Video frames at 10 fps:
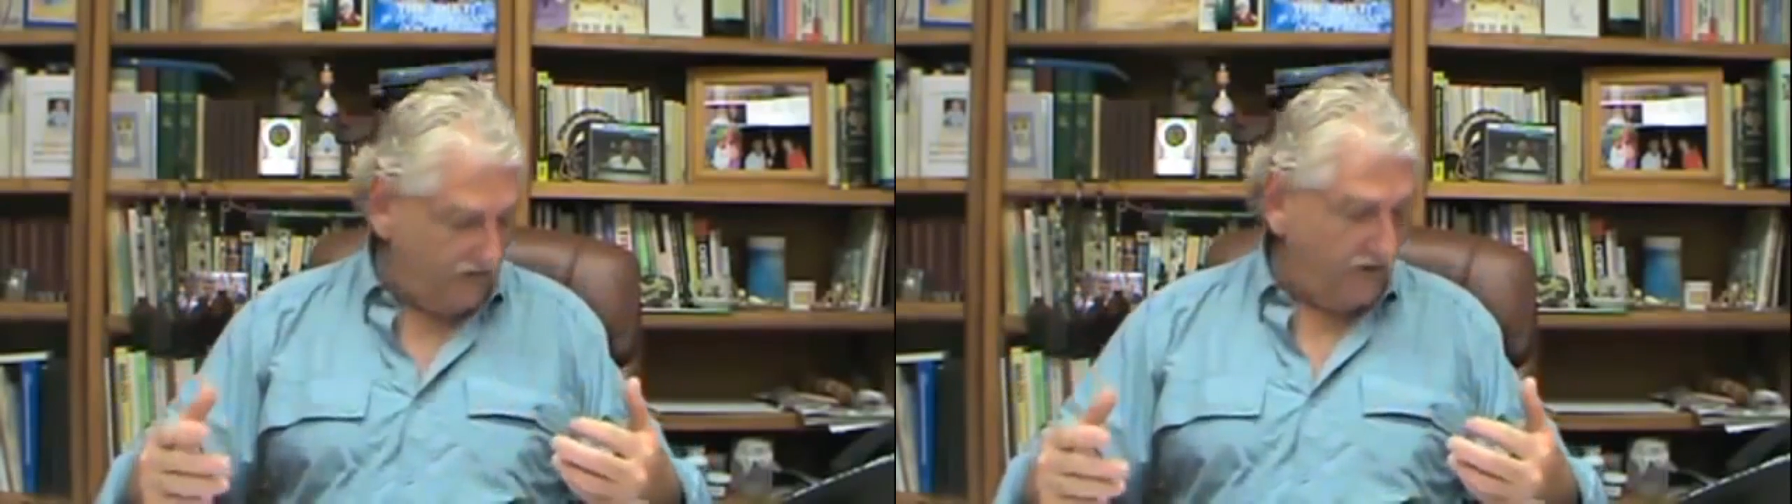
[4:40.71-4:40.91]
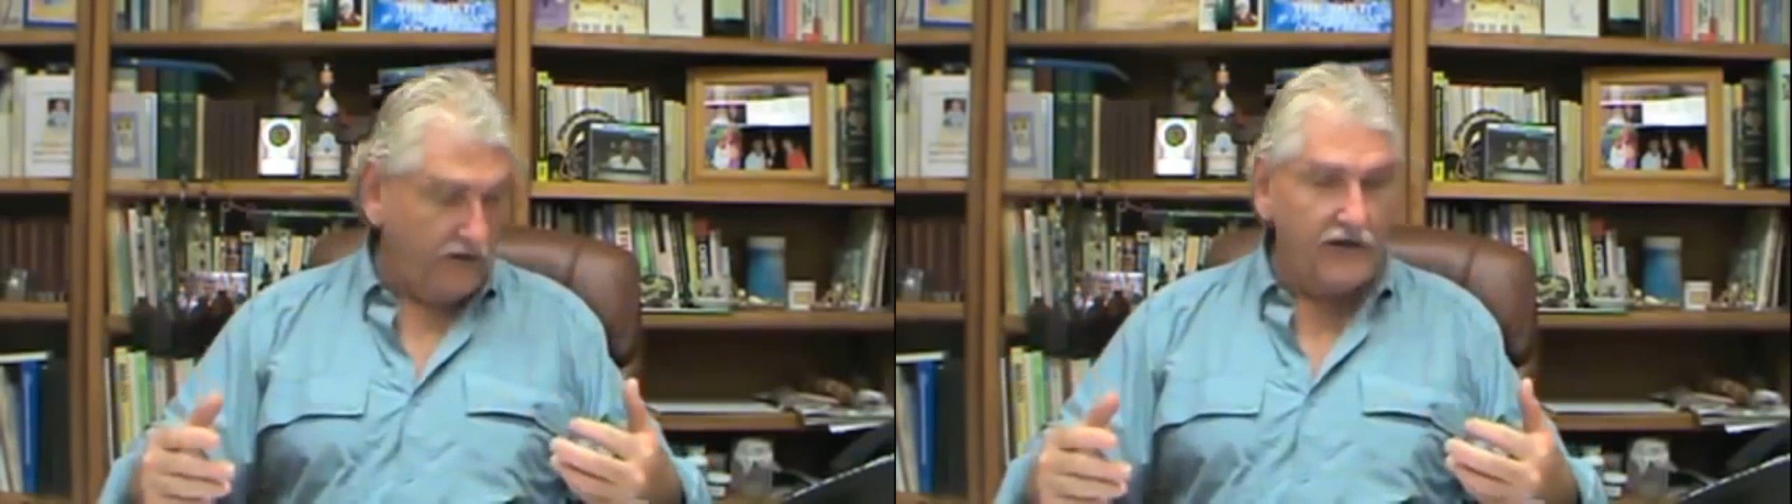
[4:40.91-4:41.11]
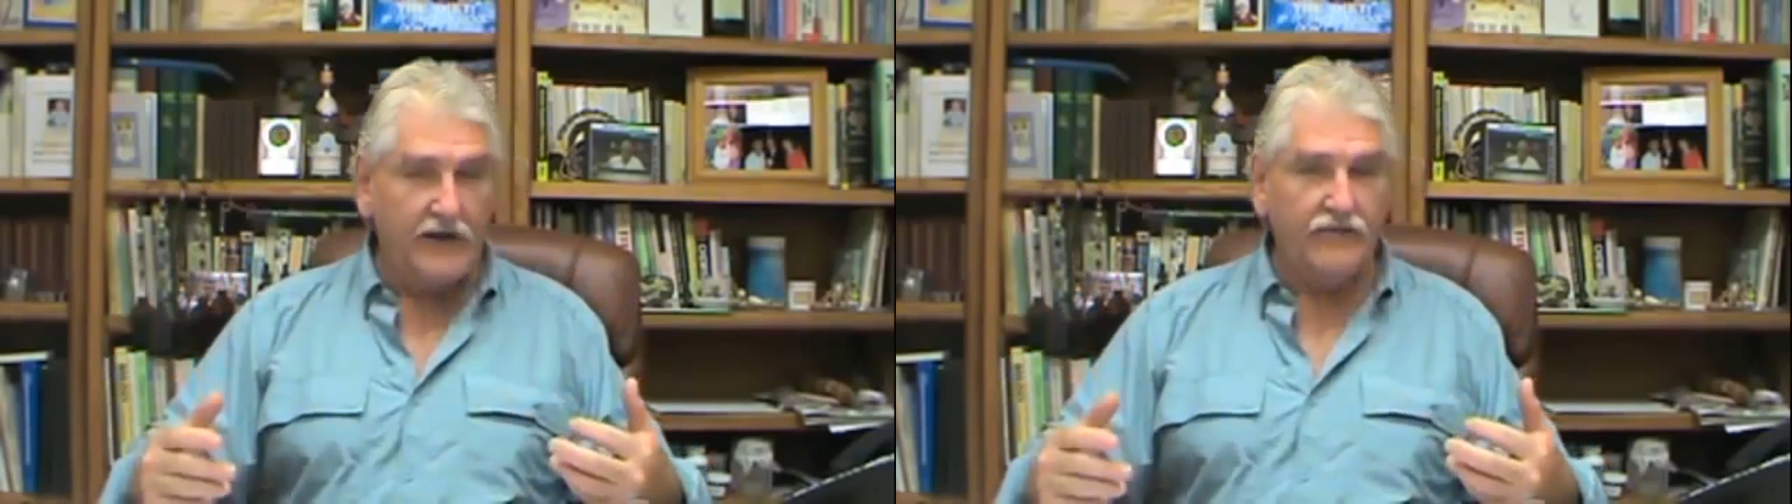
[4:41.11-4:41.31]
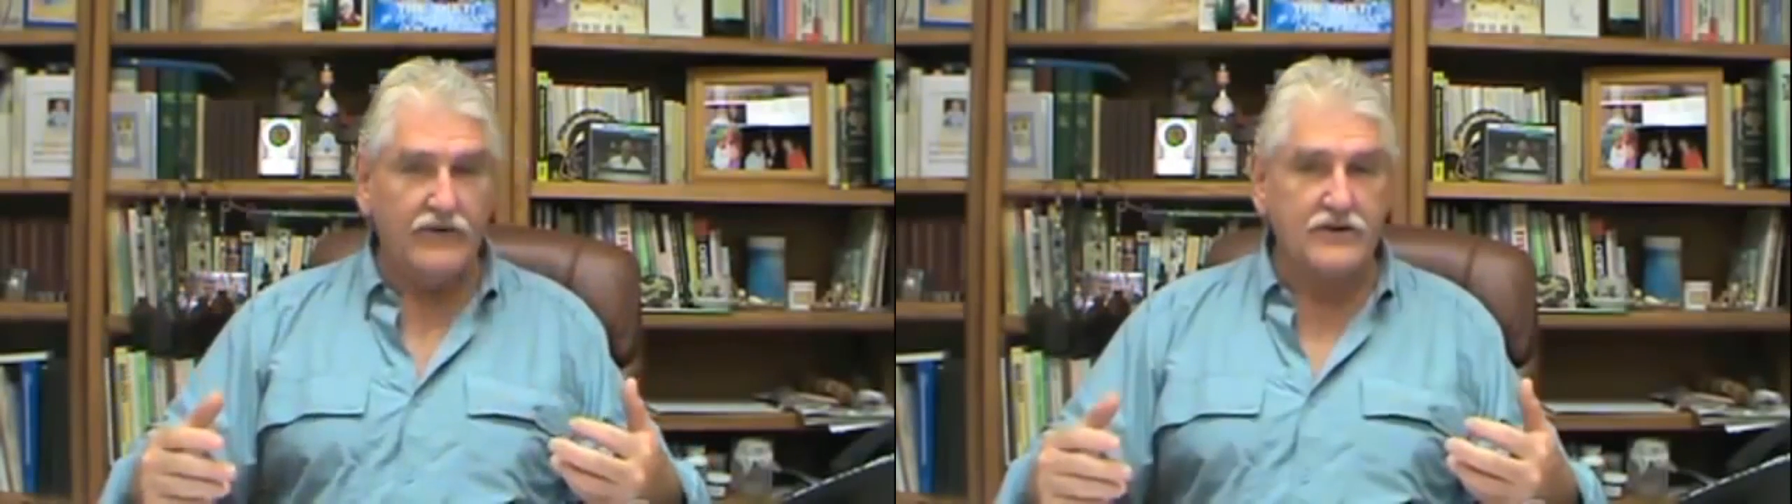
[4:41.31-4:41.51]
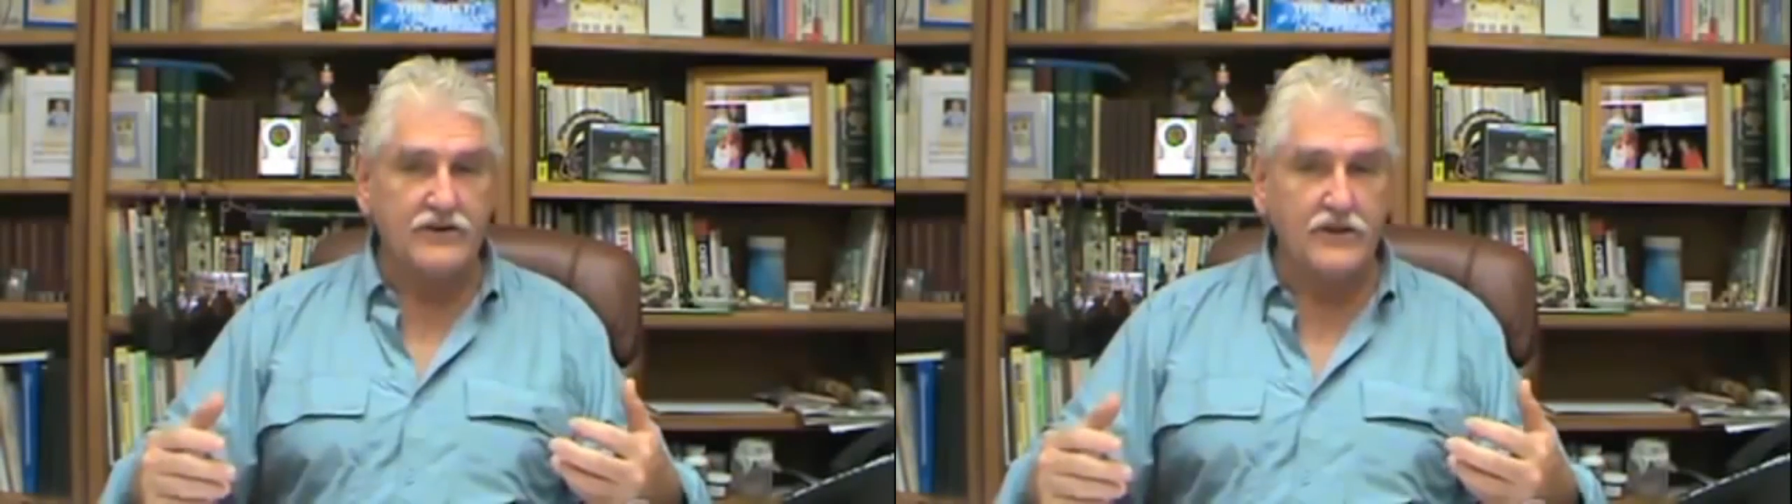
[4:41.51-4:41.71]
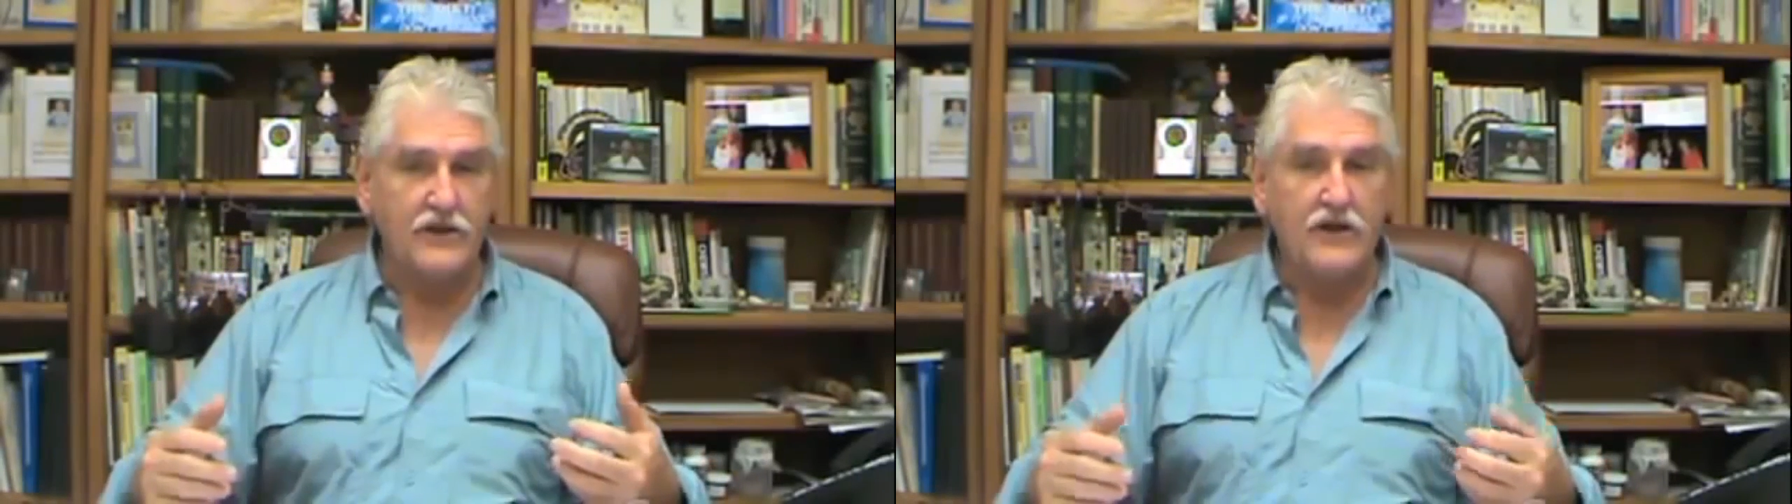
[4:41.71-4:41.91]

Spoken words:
feel a difference.